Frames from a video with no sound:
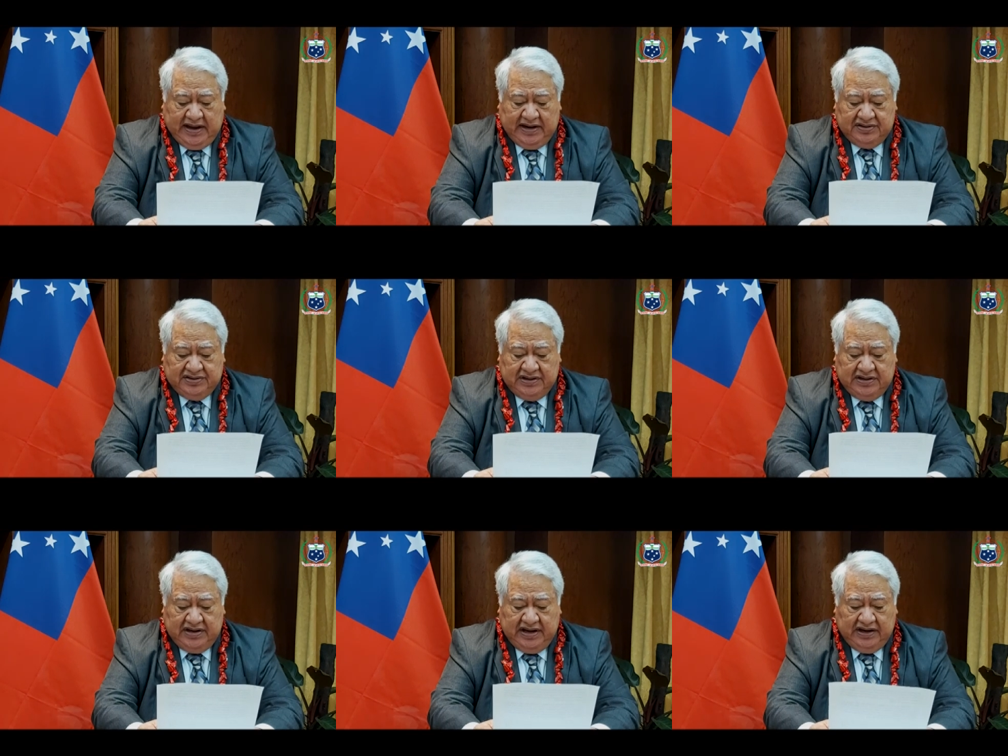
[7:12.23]

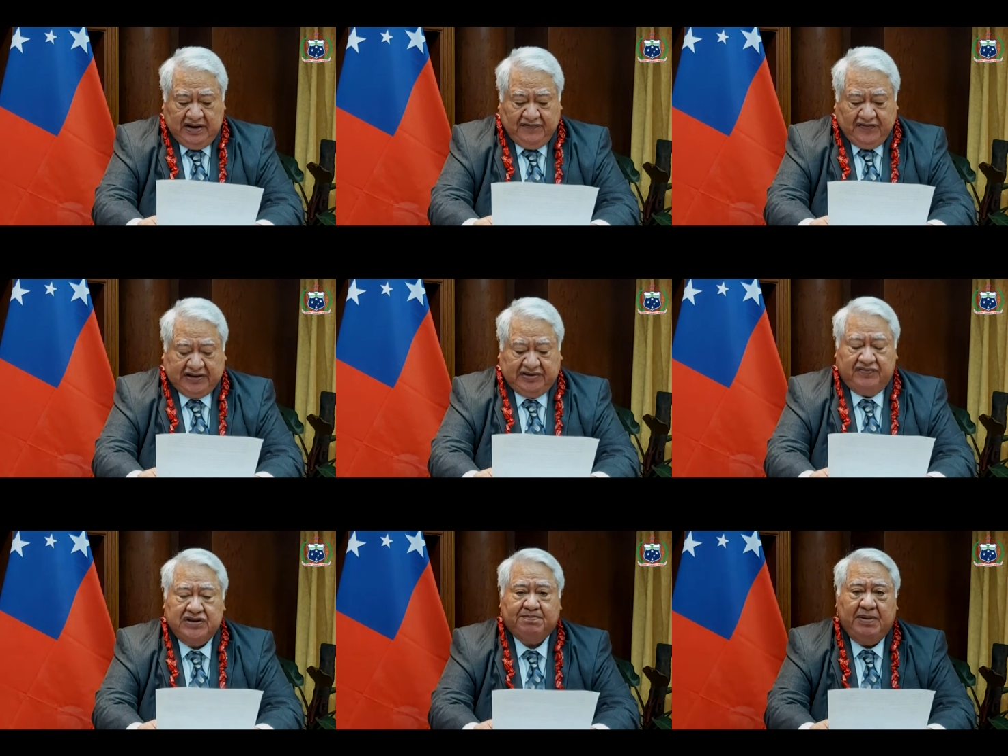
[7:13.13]
and an
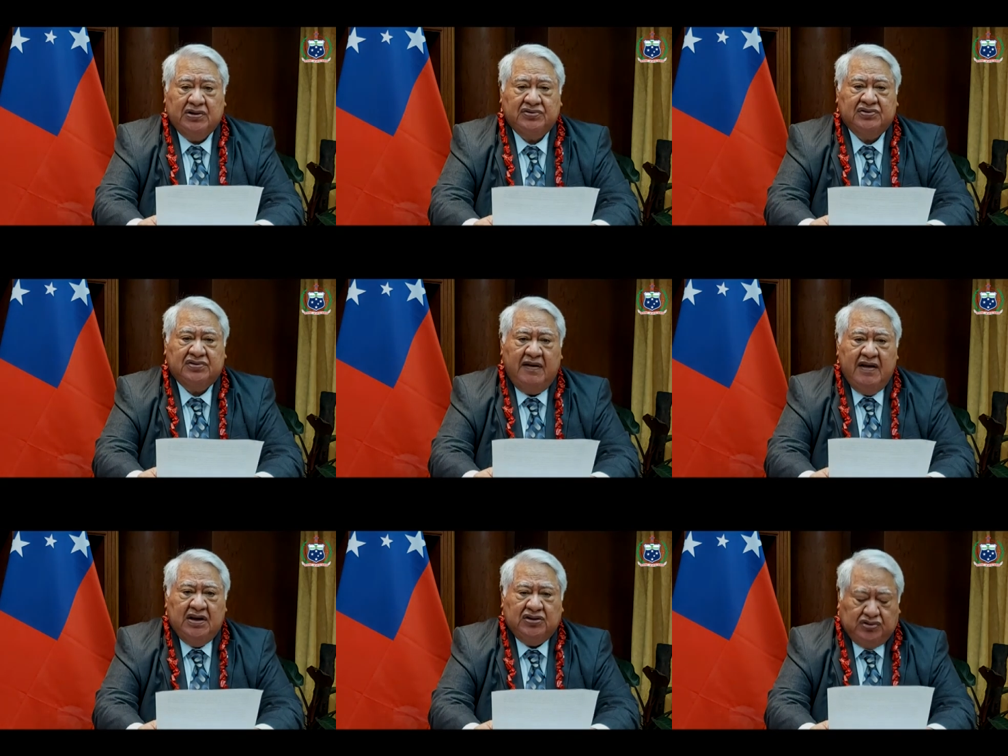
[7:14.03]
effective
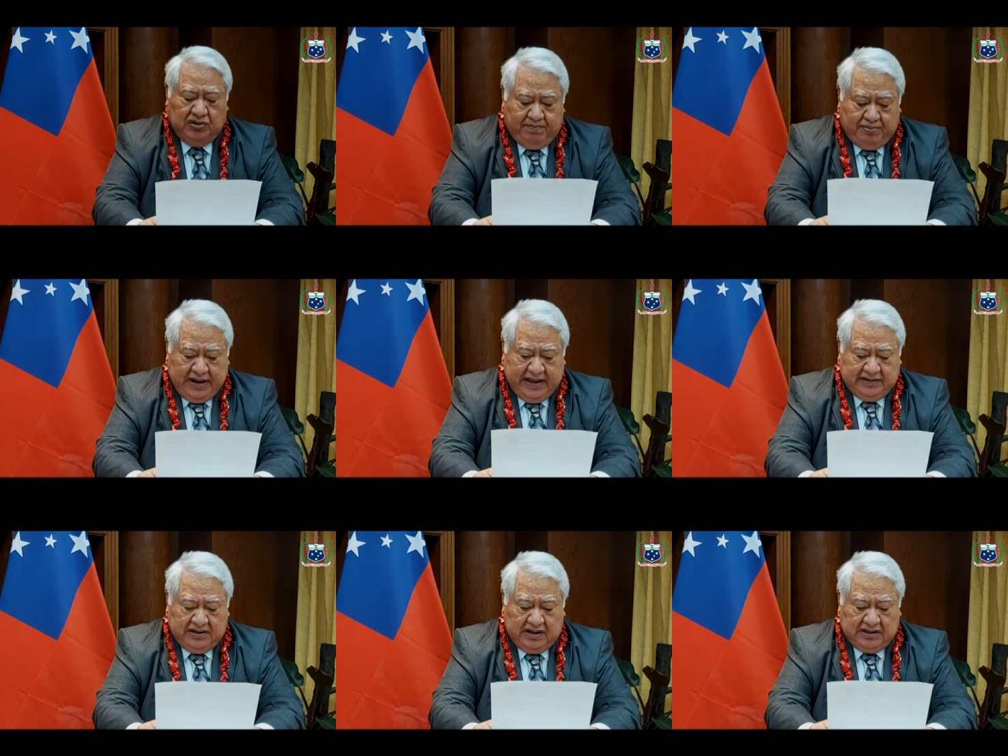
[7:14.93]
response to
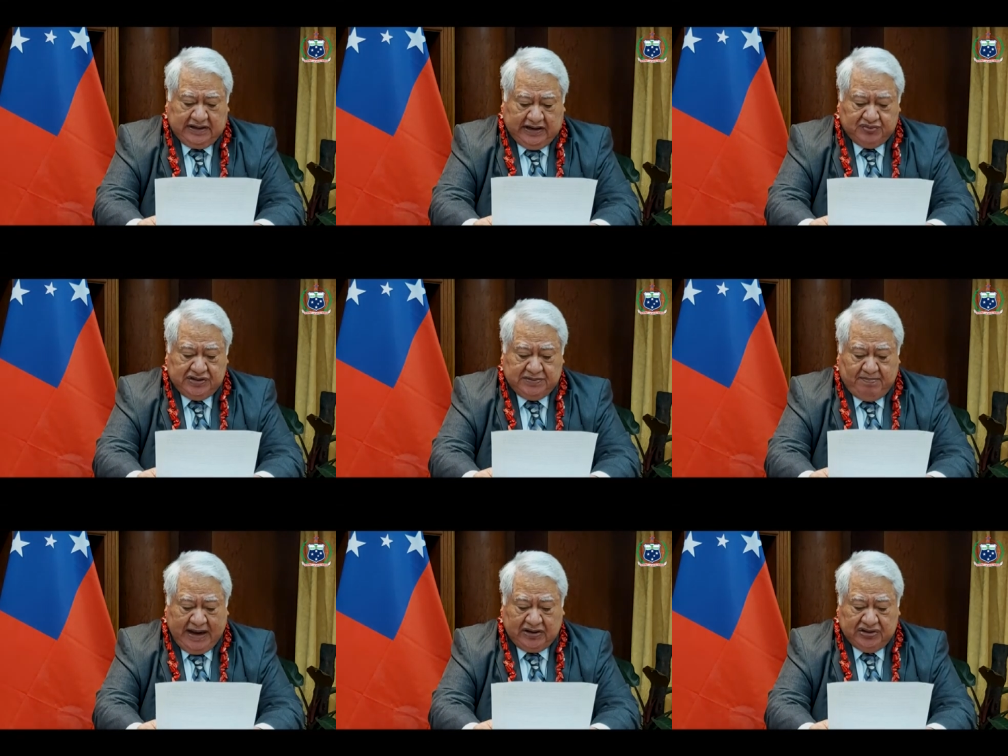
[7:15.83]
bring
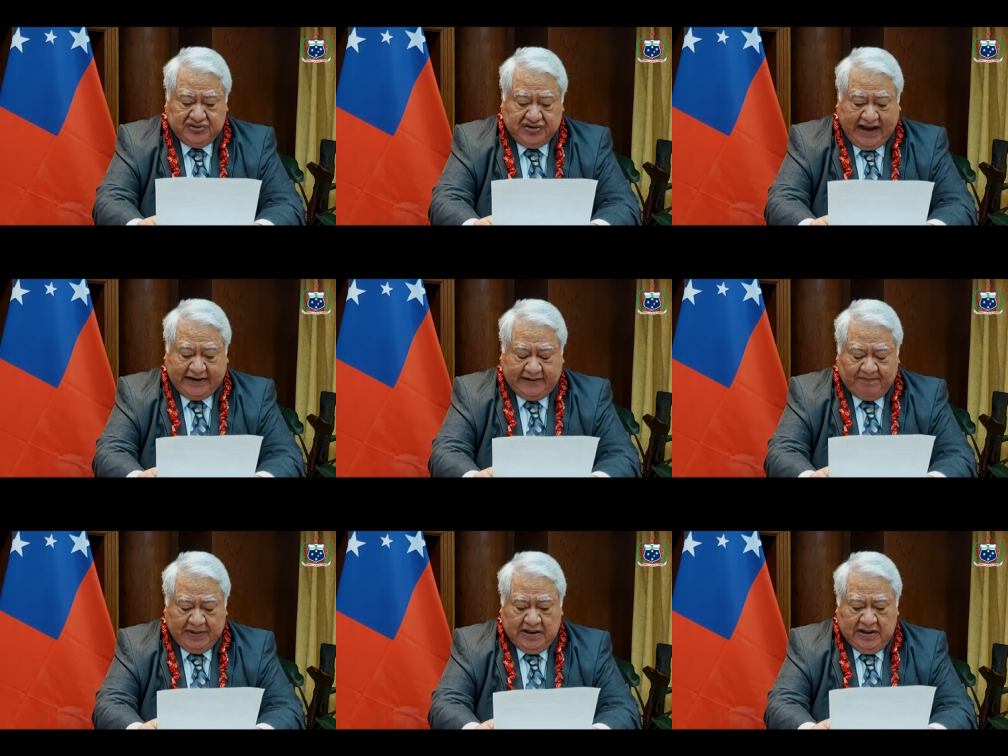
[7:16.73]
countries back on track